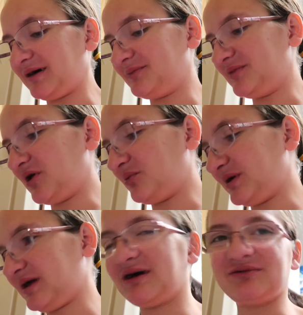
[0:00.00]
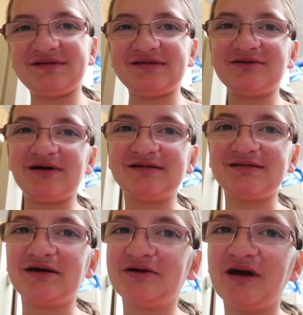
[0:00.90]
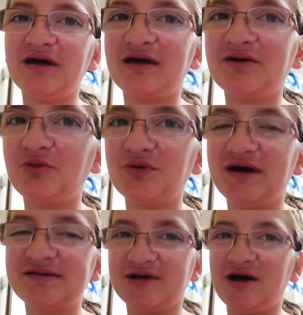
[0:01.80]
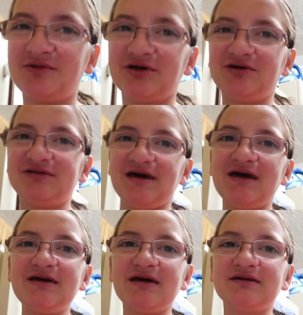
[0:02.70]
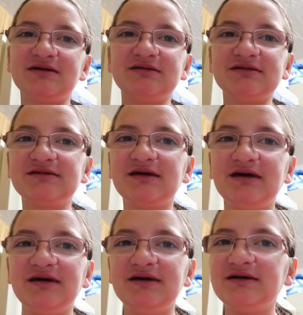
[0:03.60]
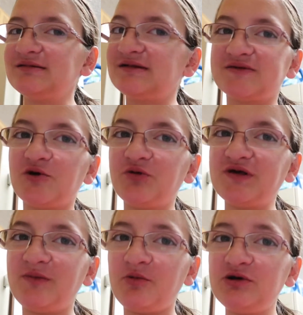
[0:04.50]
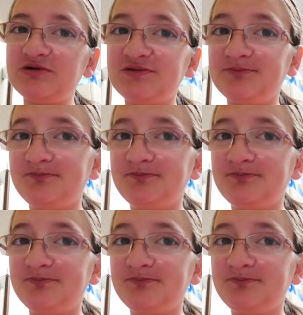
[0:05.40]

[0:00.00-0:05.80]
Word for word: um, no, but I will see you guys later and I hope you guys are having a good day and let's go face my fears.